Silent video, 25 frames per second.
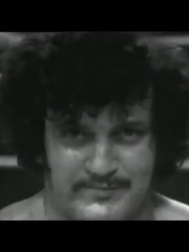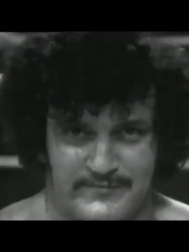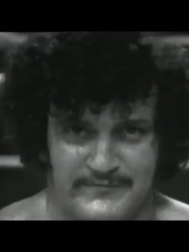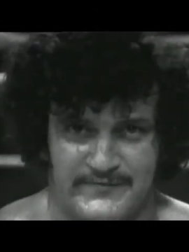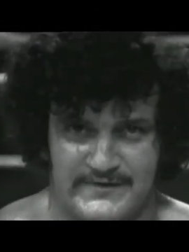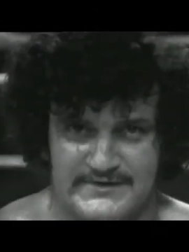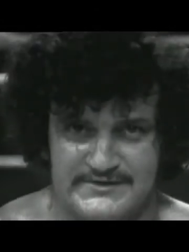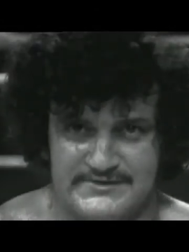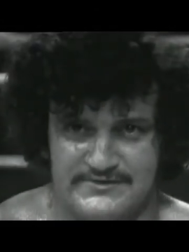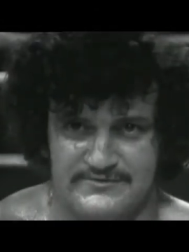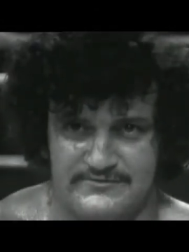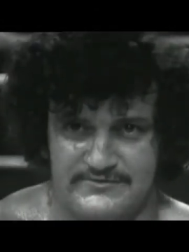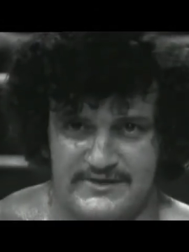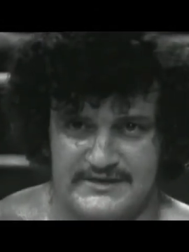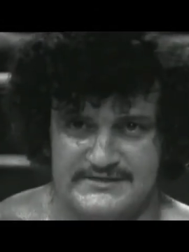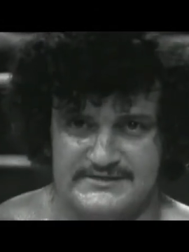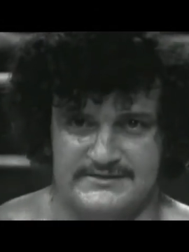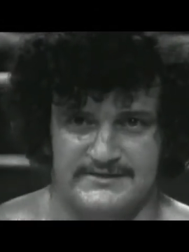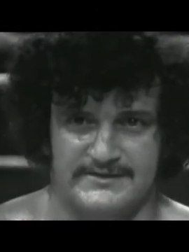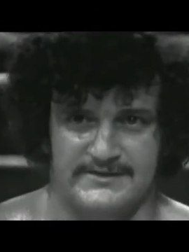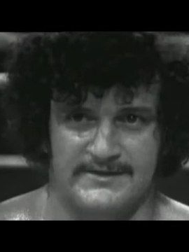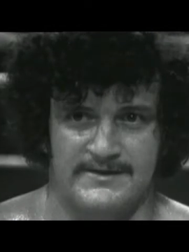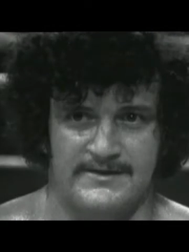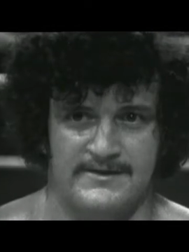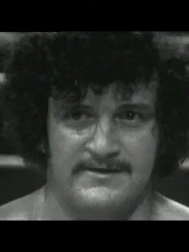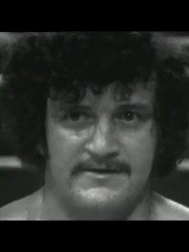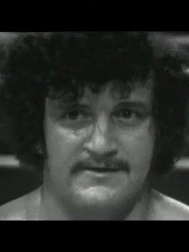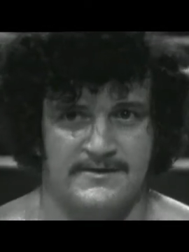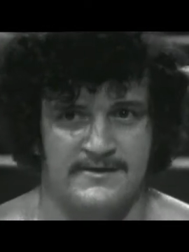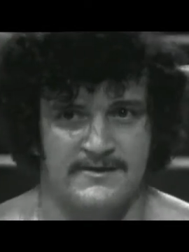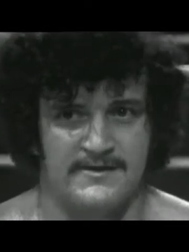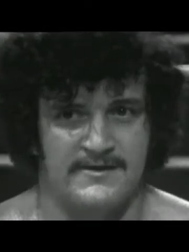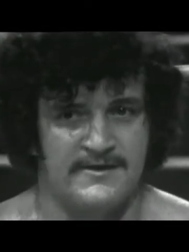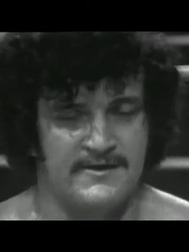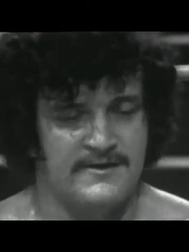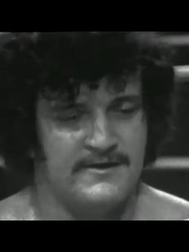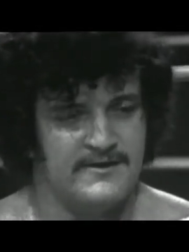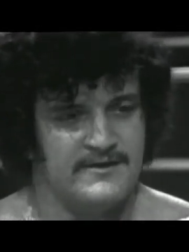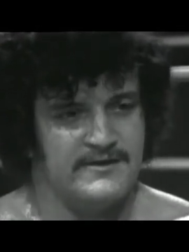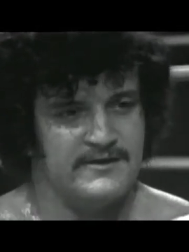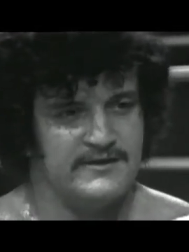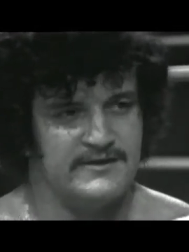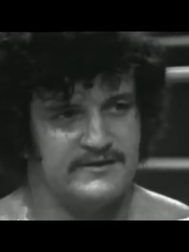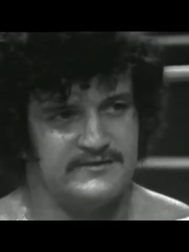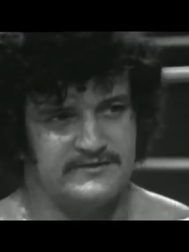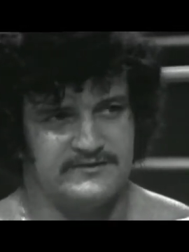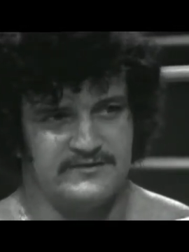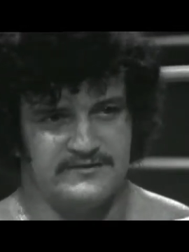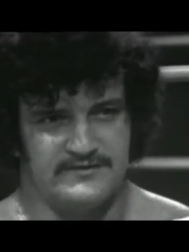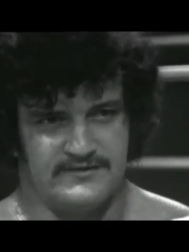professional wrestling.
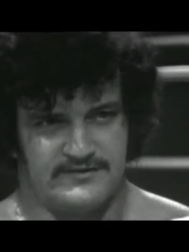It